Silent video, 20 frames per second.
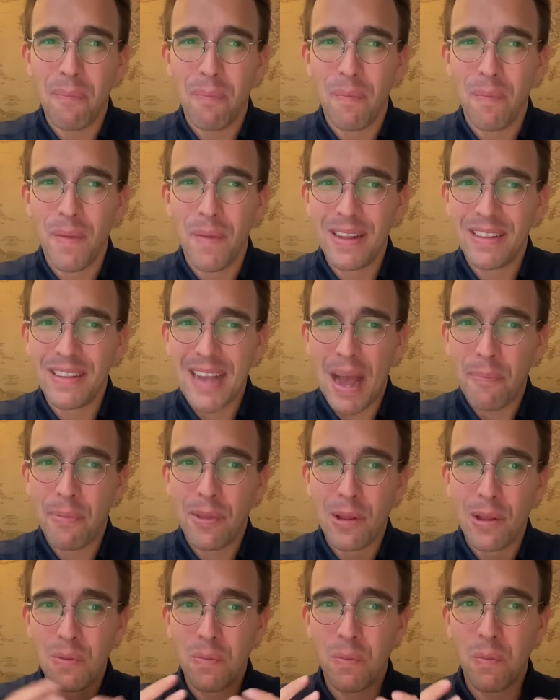it's
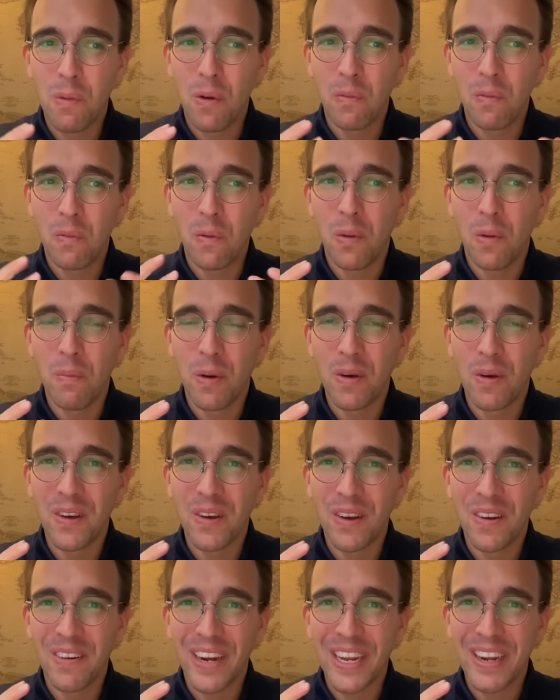absolute
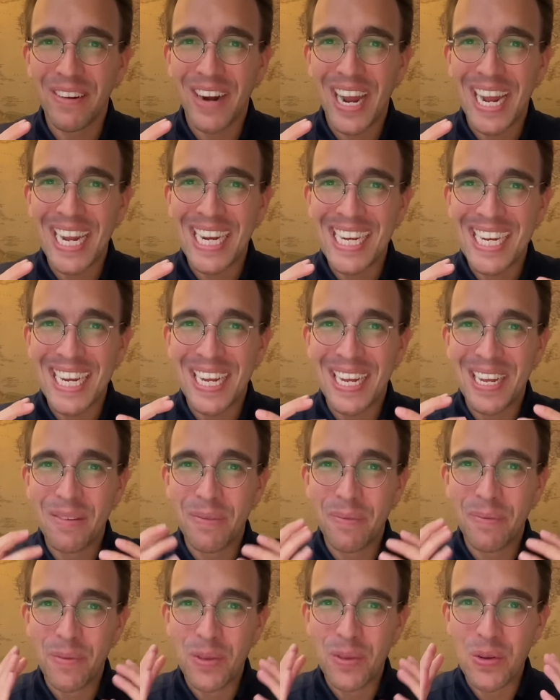warmongering, right?
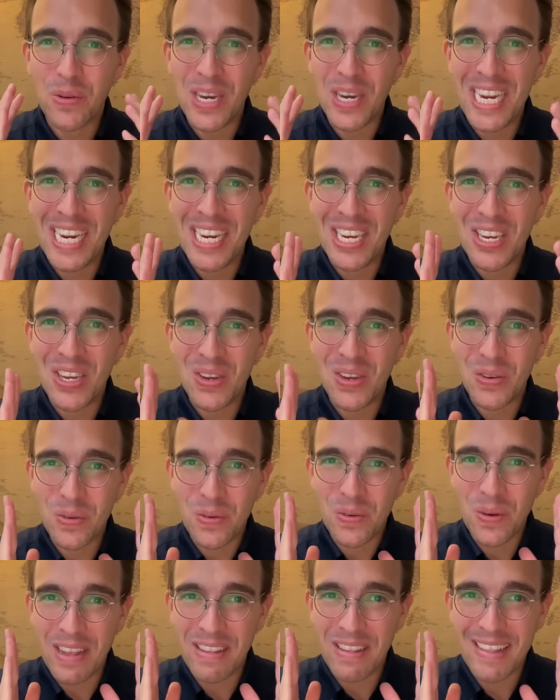You need
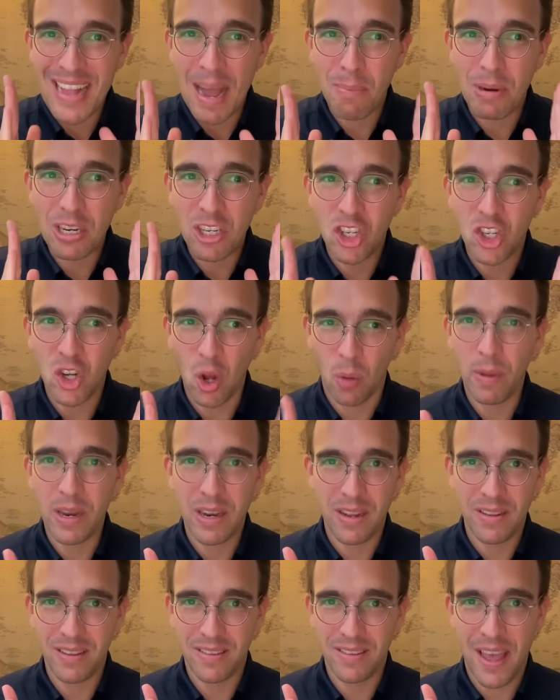to establish
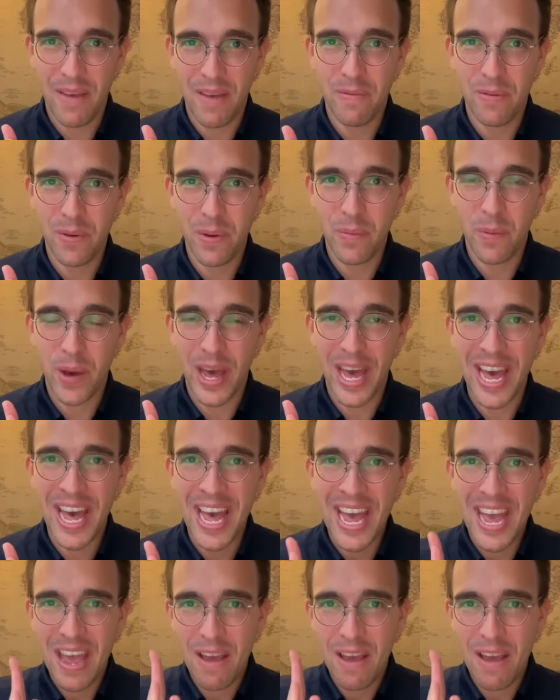dominance everywhere.